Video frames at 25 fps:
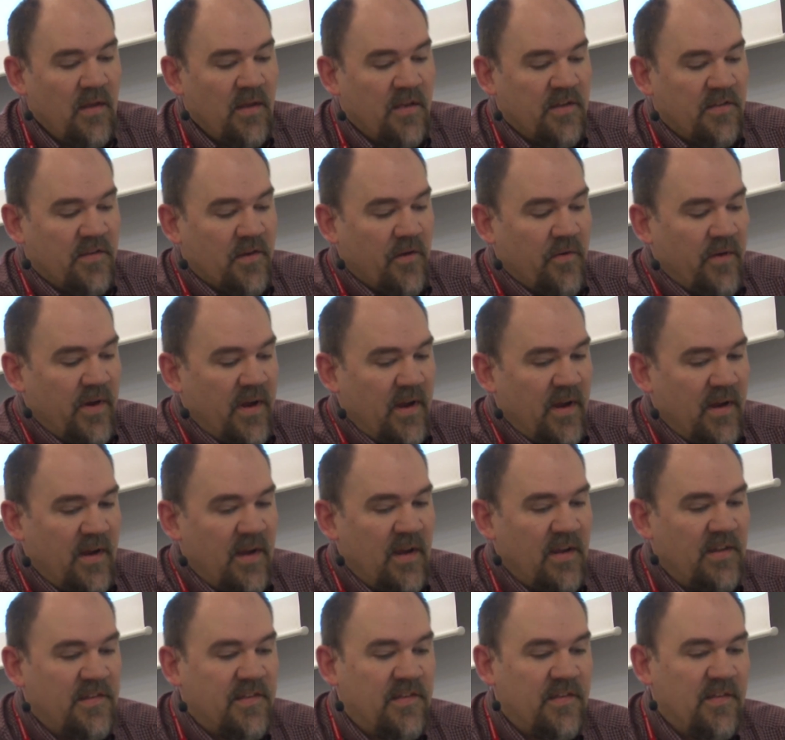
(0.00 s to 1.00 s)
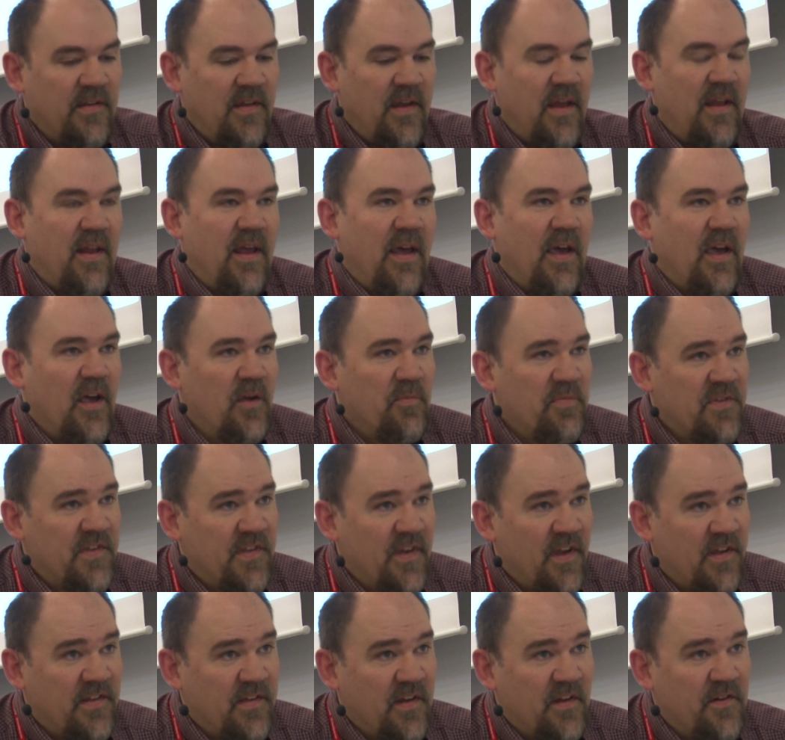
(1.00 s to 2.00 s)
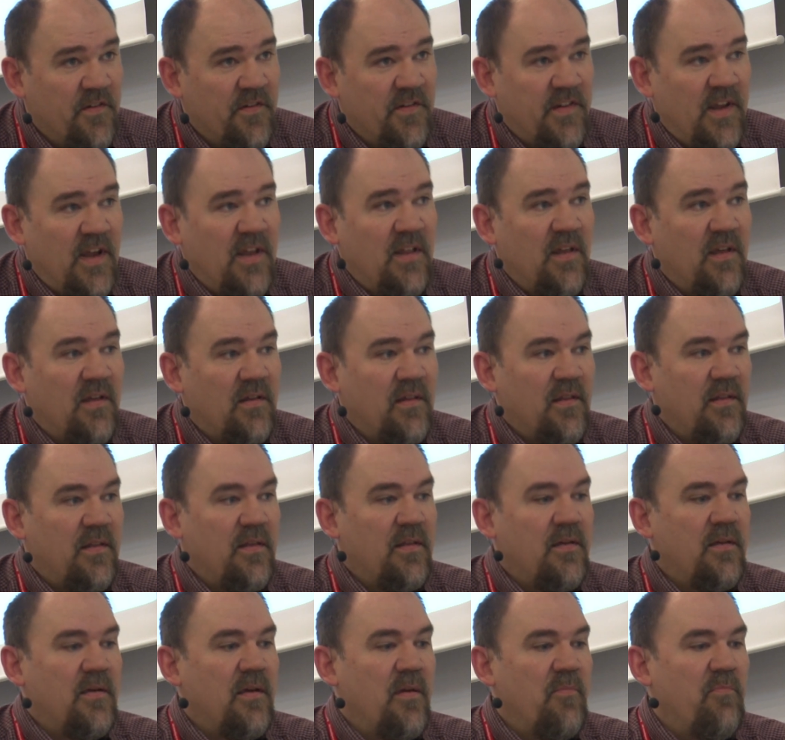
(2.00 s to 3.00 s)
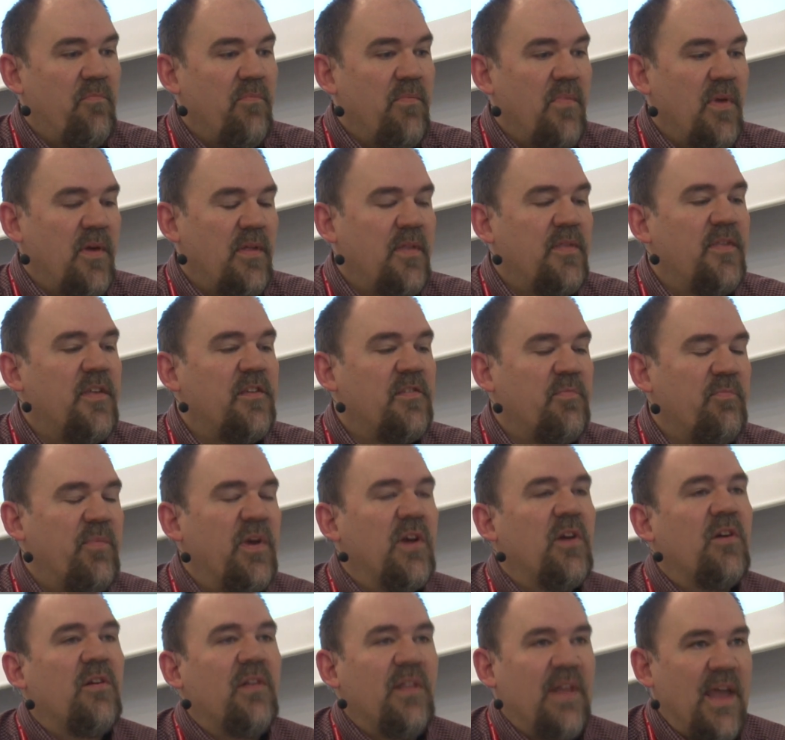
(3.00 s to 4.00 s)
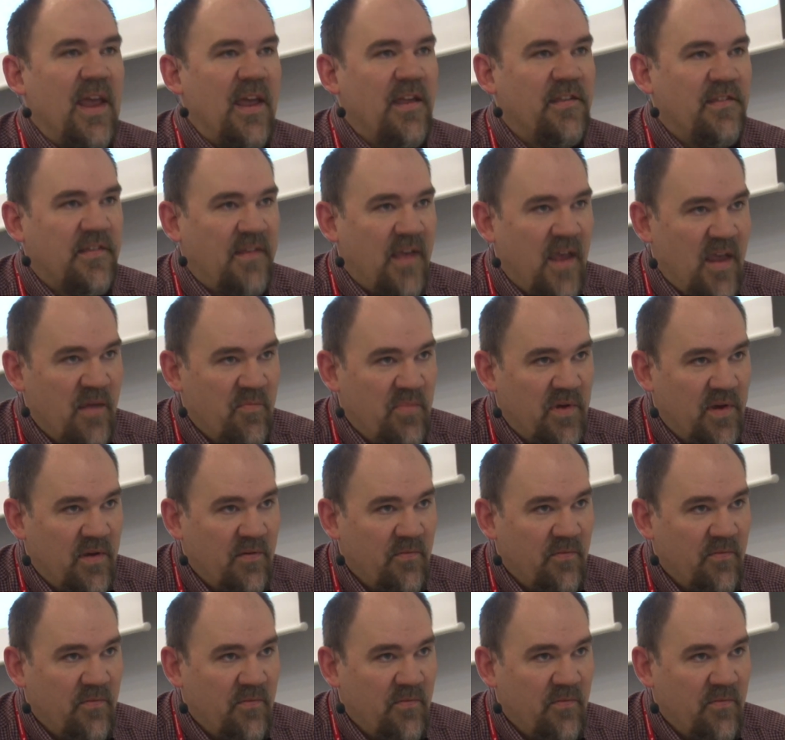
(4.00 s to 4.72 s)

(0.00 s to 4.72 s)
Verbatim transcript: So it helps us understand this bigger landscape.